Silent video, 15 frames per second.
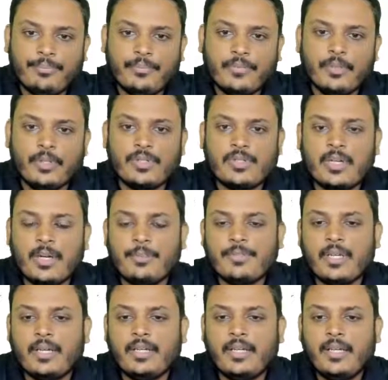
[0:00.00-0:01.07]
Those comes
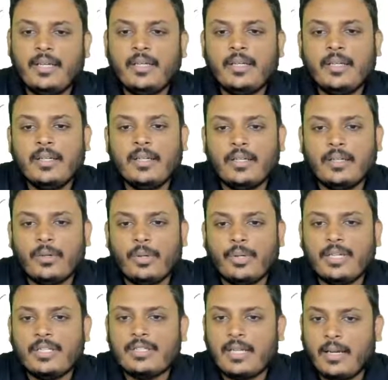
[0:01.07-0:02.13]
under
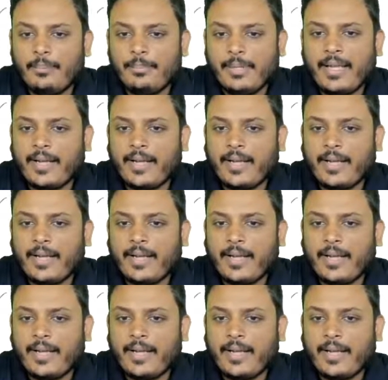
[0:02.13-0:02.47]
audit sampling.